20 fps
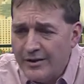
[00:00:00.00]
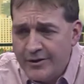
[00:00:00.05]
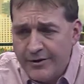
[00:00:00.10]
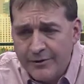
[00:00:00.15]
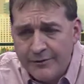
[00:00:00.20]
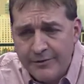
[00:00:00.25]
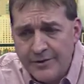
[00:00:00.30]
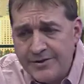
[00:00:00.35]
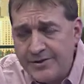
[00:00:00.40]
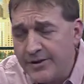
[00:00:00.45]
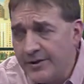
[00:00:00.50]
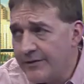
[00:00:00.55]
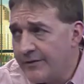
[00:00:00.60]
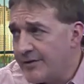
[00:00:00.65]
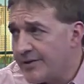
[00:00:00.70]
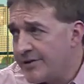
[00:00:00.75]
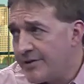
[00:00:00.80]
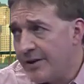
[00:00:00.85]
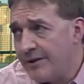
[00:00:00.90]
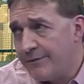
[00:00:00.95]
You know, visiting
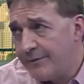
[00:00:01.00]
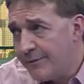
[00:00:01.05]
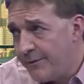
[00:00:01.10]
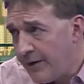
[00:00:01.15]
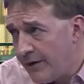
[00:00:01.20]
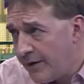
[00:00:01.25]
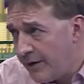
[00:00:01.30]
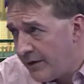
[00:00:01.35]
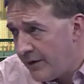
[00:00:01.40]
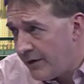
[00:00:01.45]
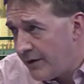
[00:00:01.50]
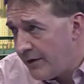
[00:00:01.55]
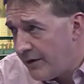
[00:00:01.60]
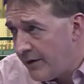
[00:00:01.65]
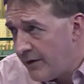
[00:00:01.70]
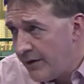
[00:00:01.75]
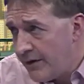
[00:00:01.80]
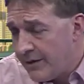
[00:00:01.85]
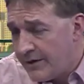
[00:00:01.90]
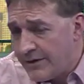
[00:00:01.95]
the state fair
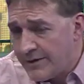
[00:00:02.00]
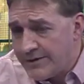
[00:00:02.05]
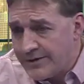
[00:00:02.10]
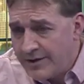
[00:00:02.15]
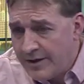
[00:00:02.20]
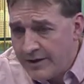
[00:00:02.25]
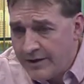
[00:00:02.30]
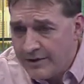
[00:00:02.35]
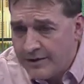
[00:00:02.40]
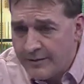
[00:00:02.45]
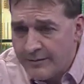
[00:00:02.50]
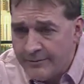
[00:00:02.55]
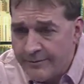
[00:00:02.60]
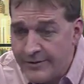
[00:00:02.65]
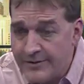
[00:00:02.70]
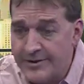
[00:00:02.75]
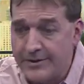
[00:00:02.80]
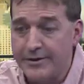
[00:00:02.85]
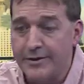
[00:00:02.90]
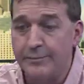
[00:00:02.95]
in Salem,
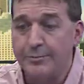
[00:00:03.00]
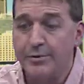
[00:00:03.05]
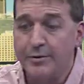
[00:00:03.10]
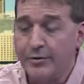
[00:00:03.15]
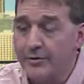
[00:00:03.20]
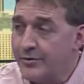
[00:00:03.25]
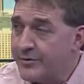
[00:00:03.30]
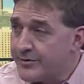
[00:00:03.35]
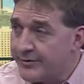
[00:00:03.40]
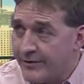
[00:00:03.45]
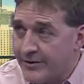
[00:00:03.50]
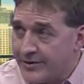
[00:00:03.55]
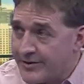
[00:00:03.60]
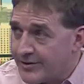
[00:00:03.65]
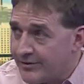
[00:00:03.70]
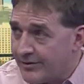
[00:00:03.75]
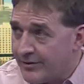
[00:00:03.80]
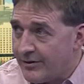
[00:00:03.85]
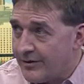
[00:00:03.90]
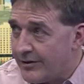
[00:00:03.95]
visiting the Blues
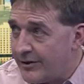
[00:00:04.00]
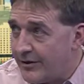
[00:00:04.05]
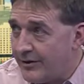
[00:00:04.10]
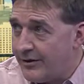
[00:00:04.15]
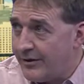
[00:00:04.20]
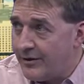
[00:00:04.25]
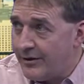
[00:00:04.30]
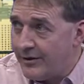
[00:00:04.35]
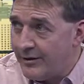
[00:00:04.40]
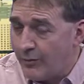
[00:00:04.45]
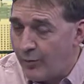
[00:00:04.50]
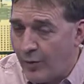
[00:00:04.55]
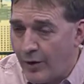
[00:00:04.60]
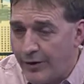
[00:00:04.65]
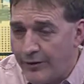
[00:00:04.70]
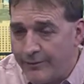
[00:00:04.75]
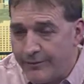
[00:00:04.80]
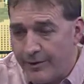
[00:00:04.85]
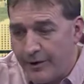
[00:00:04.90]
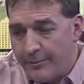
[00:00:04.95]
Festival here at
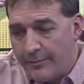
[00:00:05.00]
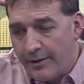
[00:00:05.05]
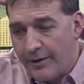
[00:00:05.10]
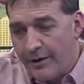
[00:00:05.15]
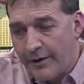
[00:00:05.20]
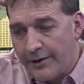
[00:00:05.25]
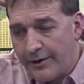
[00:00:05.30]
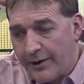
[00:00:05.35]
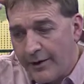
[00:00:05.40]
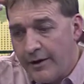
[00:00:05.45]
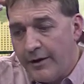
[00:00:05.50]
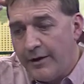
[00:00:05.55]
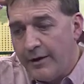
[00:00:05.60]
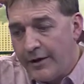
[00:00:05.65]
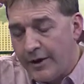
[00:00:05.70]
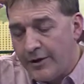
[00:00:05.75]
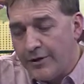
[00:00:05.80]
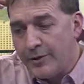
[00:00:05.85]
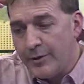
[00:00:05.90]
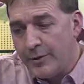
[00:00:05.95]
Waterfront Park,
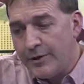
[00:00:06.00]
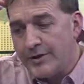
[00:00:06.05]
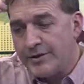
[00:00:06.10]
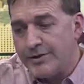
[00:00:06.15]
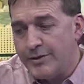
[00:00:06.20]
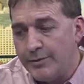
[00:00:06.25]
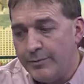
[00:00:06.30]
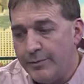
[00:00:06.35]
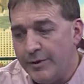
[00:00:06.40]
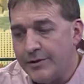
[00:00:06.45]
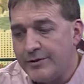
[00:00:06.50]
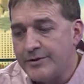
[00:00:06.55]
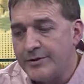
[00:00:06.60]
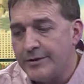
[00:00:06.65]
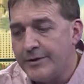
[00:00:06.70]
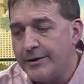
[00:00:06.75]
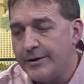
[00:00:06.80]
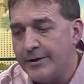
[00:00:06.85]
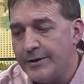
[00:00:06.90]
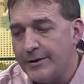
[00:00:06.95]
and doing, as you
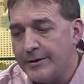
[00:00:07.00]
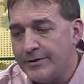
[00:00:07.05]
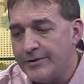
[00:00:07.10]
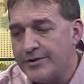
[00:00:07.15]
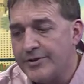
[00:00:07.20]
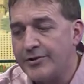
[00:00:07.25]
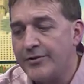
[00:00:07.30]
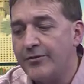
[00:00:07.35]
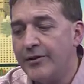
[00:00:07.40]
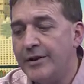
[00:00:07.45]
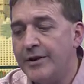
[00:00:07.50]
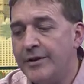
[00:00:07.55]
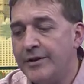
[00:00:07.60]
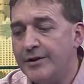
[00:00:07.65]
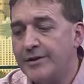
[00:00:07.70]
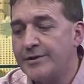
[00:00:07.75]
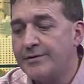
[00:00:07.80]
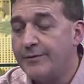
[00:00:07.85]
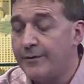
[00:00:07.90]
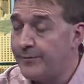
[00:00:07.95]
mentioned, uh,
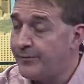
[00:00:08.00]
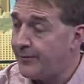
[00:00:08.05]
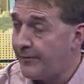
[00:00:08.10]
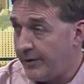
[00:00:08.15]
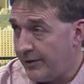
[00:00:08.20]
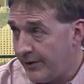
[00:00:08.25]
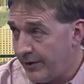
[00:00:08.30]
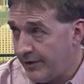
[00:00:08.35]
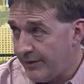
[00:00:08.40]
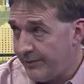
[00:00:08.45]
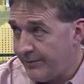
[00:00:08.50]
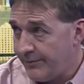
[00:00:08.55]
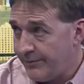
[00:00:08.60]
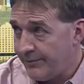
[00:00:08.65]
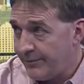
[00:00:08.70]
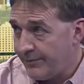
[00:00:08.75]
screenings for free